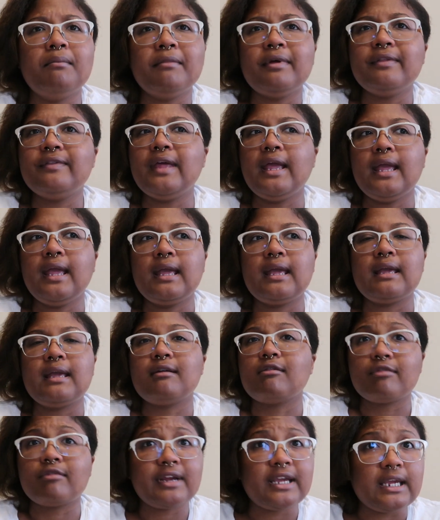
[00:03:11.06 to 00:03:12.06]
they
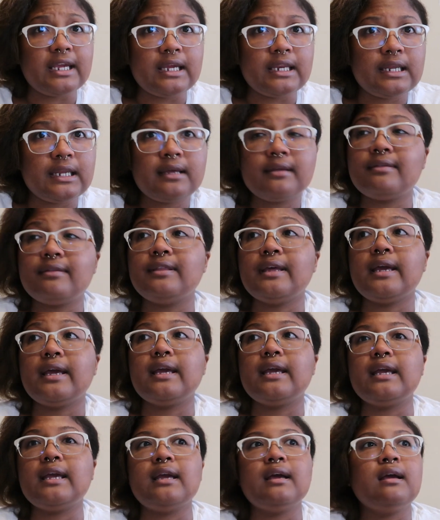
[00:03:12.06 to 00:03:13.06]
read,
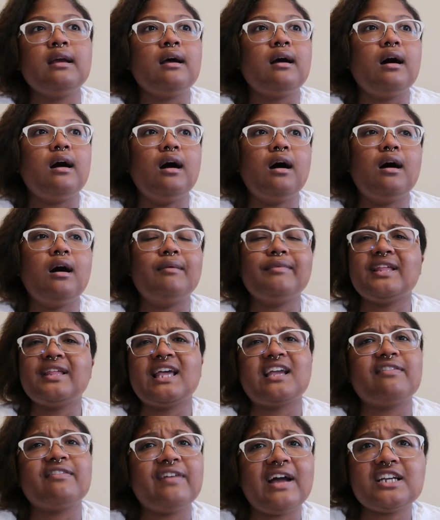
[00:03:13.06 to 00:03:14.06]
they
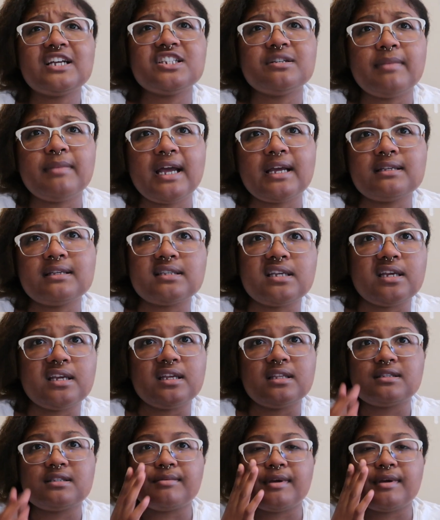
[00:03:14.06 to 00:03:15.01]
like fashion magazines,